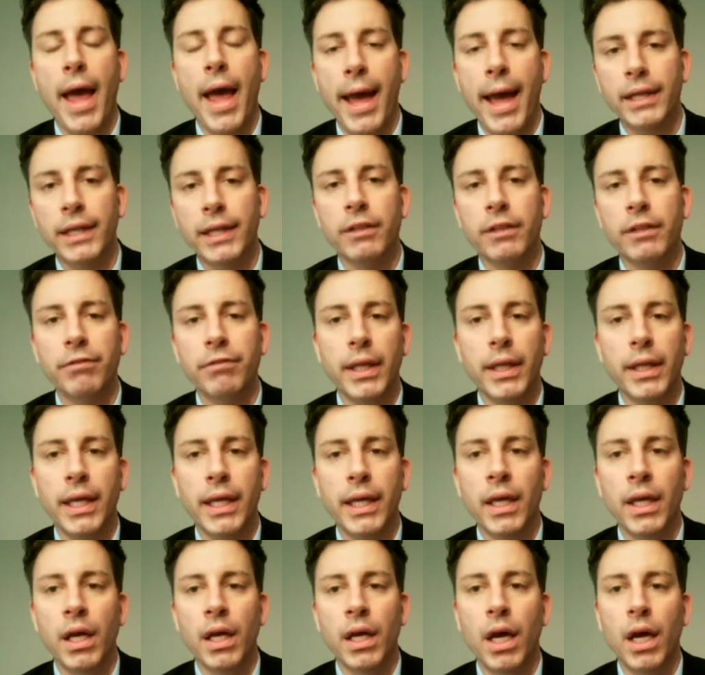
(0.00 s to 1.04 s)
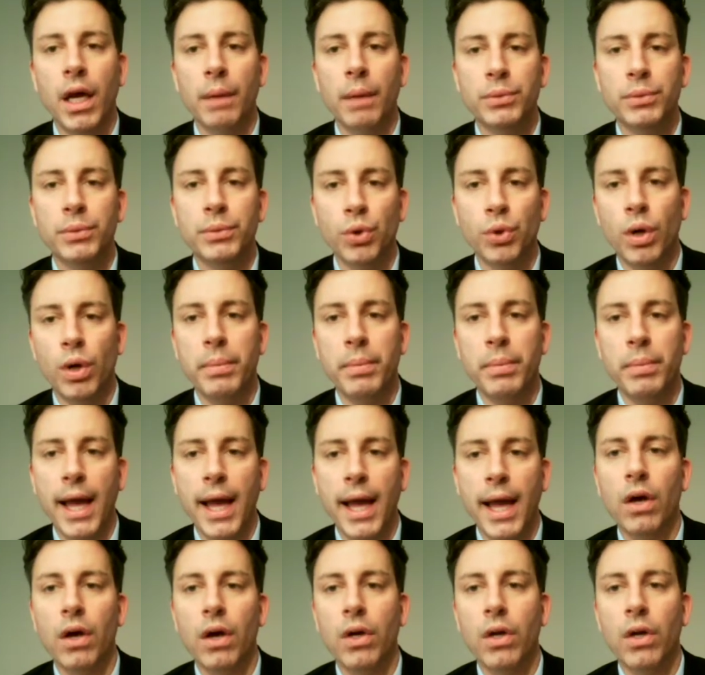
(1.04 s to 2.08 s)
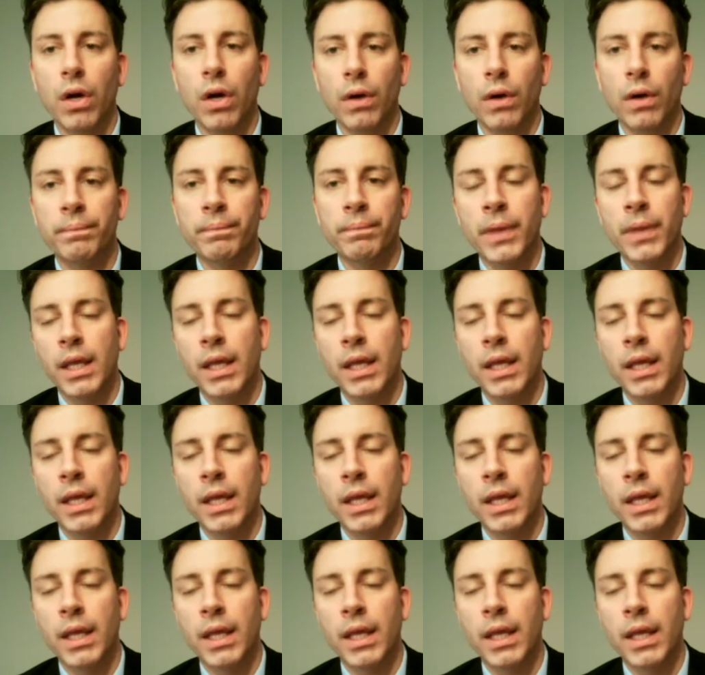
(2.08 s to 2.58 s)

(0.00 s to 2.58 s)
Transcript: actively absorbing alcohol,